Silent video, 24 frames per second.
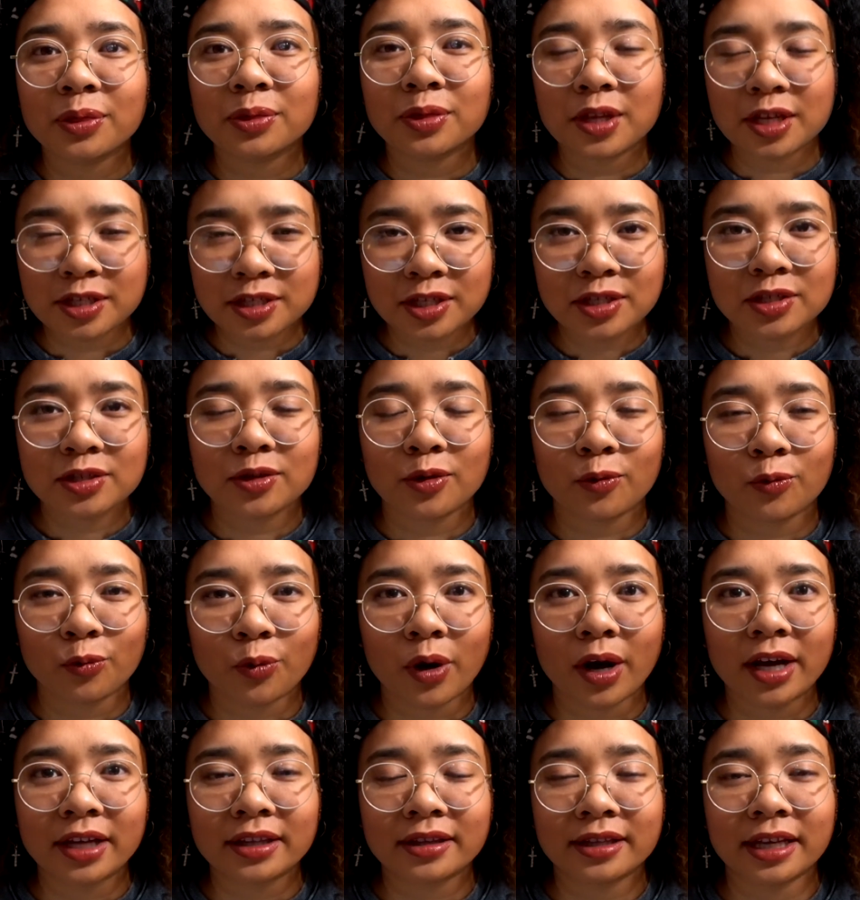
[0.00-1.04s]
this is the
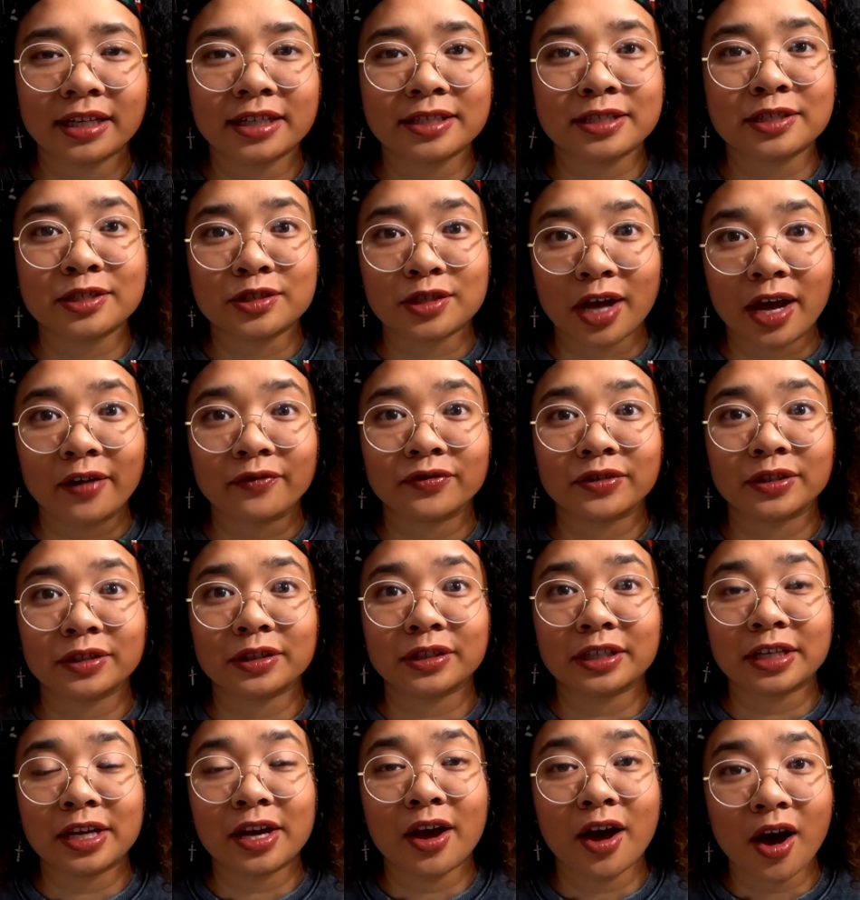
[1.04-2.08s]
one that is
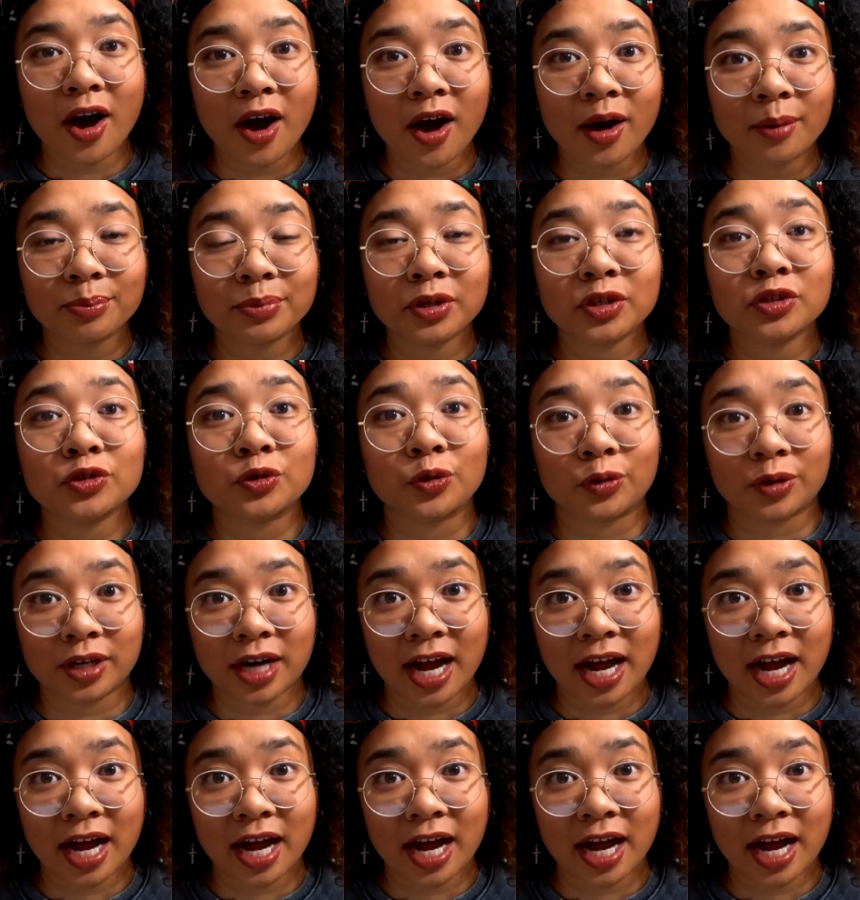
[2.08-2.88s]
definitely up your